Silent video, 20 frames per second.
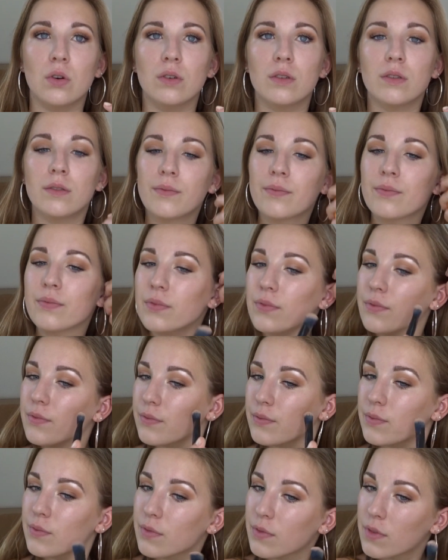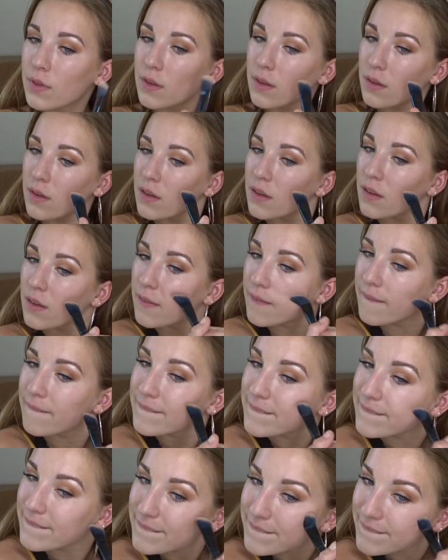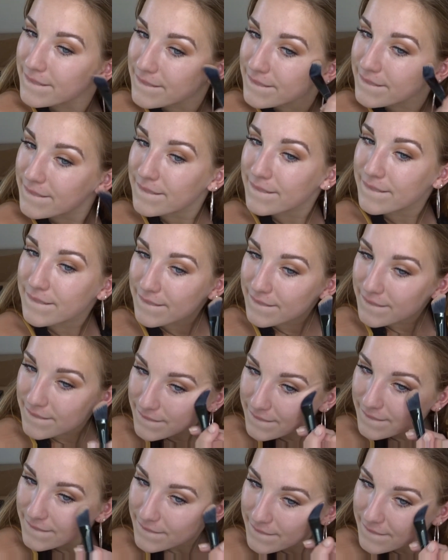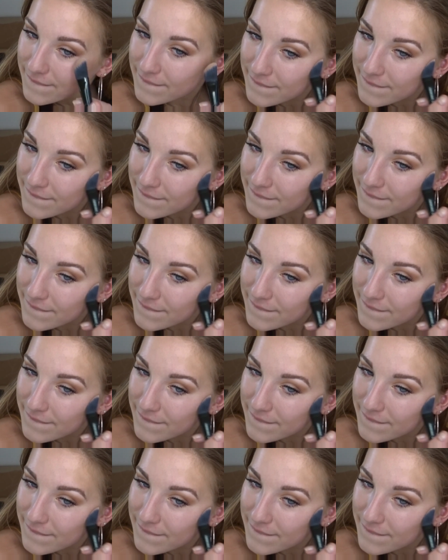Yeah. It looks sort of dirty.